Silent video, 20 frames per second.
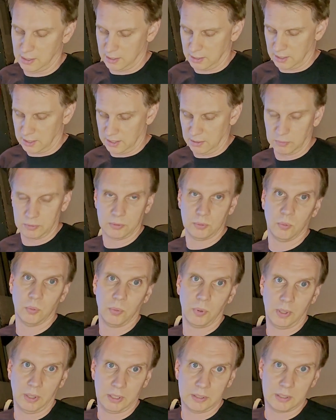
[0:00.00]
And it was
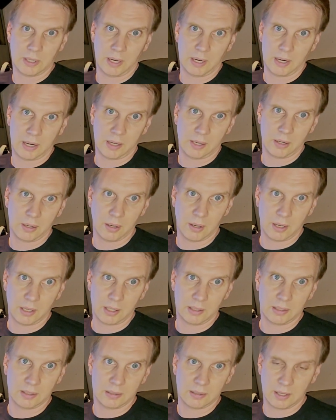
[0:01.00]
really tight. I could not
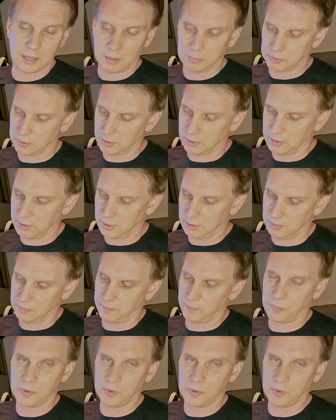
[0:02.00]
get this adapter on there.